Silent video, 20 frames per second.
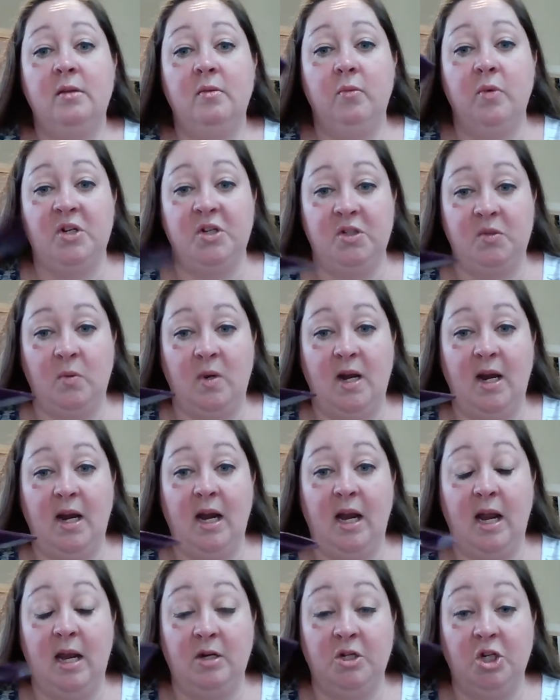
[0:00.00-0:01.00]
which is
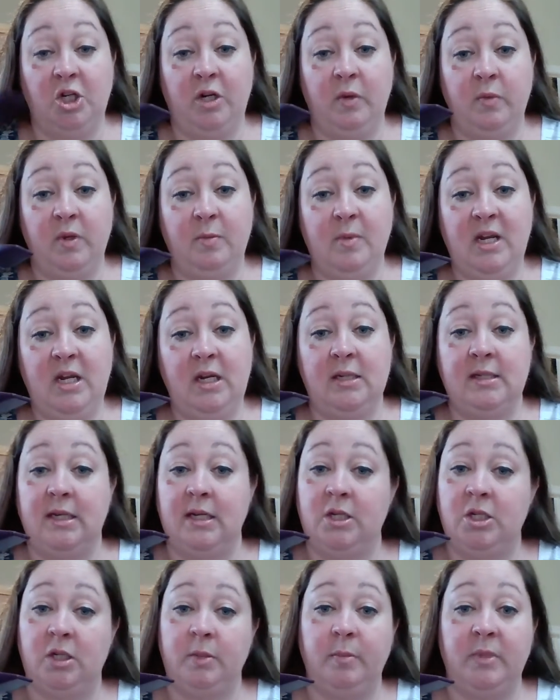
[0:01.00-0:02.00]
why I took it with me, because I
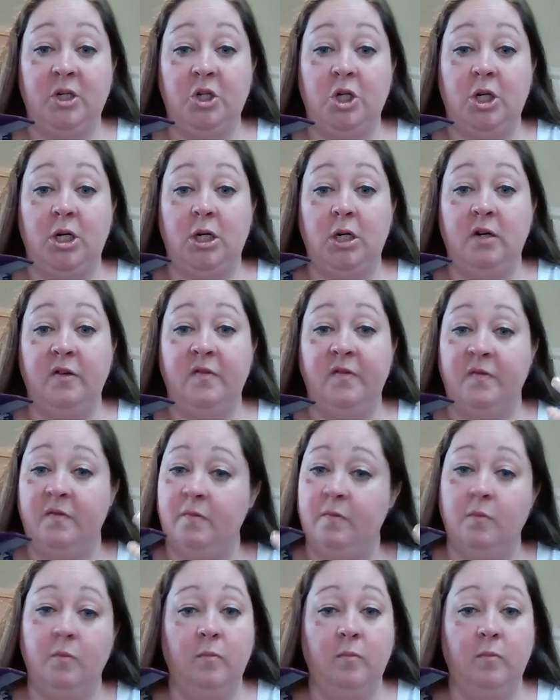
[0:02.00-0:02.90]
took my jar of,